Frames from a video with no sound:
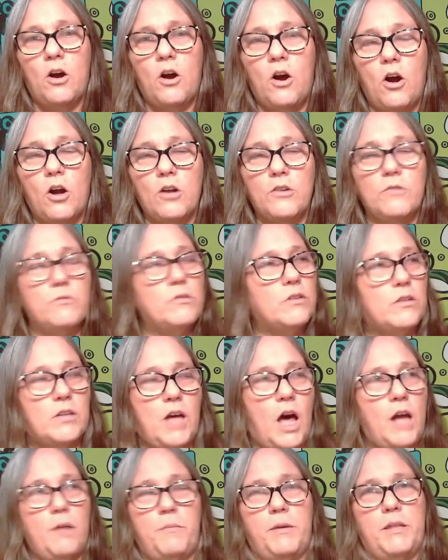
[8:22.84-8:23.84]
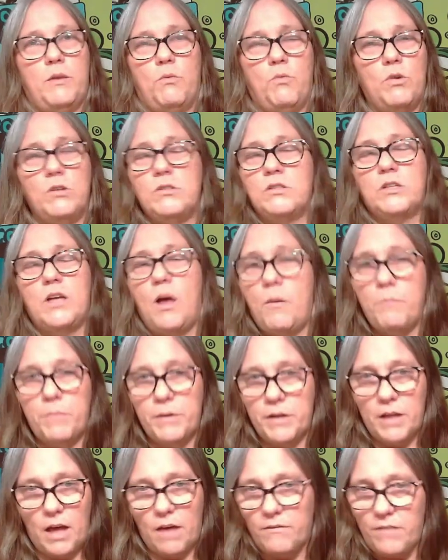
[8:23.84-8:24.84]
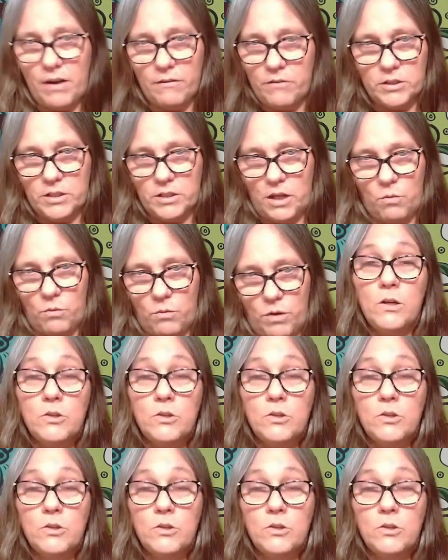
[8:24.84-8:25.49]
are got to be the worst company I've ever dealt with.